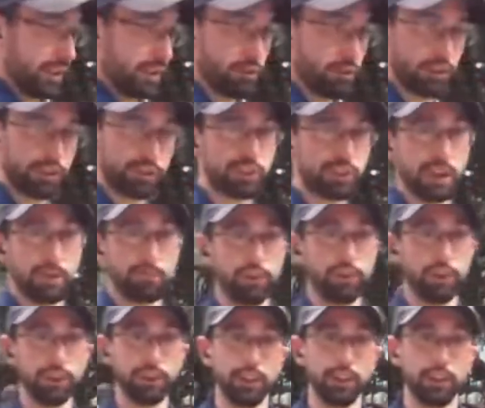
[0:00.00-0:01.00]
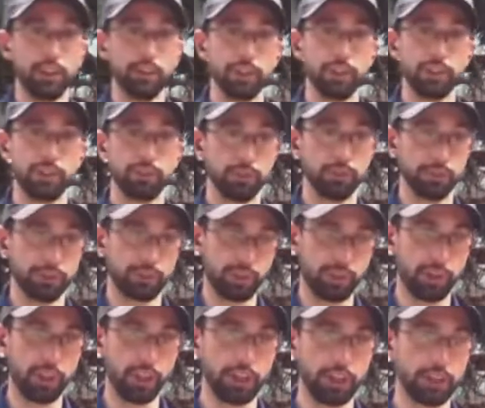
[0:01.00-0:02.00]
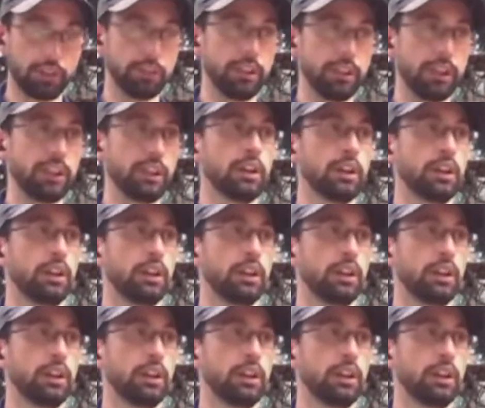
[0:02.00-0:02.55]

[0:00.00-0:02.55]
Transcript: they were separate individuals genetically,